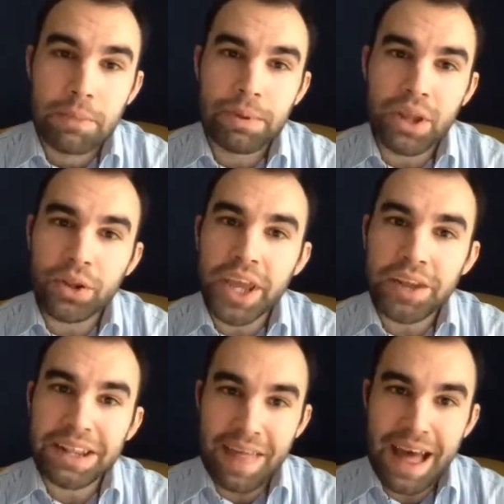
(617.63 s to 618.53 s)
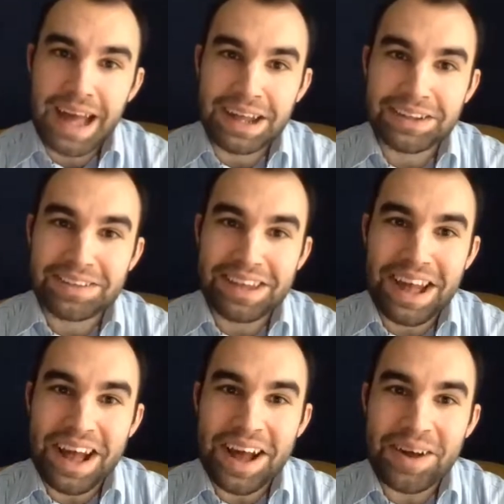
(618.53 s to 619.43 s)
But not only that,
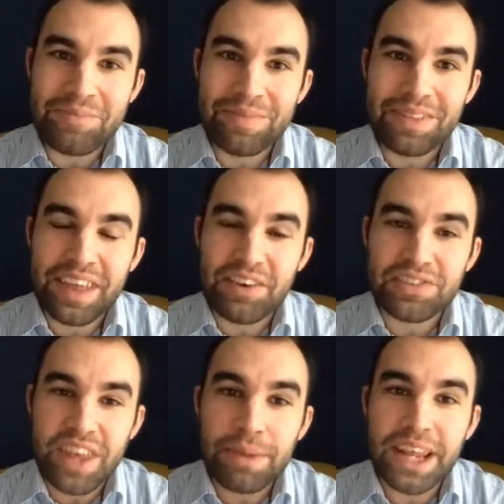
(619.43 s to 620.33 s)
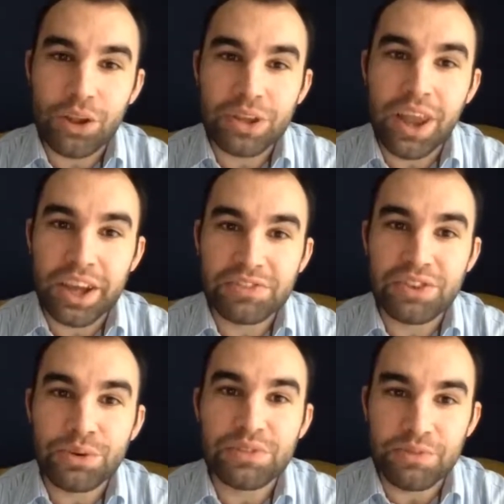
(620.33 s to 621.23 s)
there are so many online
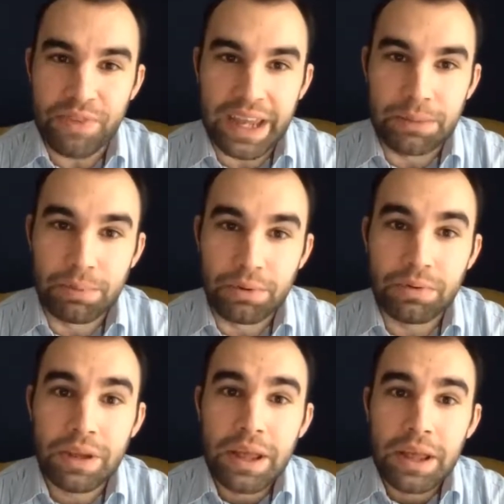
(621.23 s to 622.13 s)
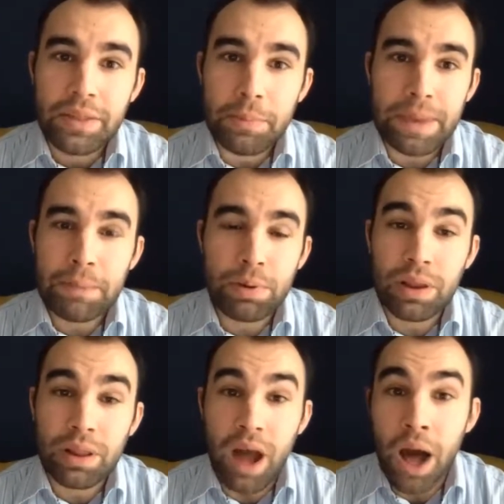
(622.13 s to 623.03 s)
tools available that
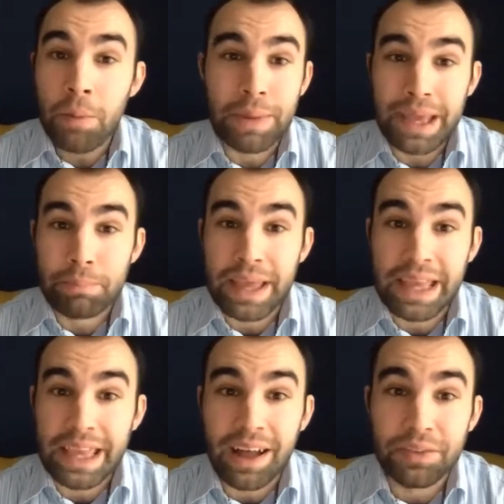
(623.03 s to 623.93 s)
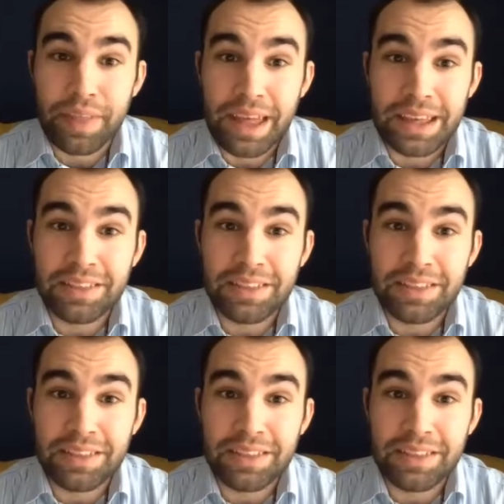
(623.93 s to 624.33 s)
people are being picky, aren't they?